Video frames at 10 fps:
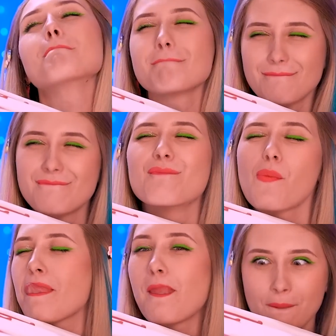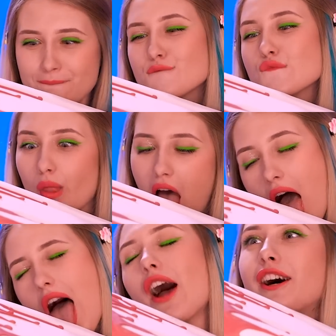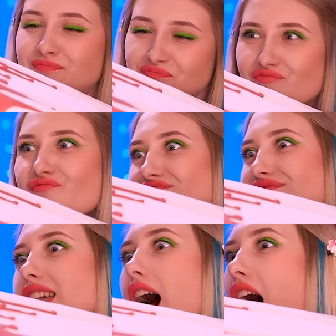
Layla's going in! Clear the roads!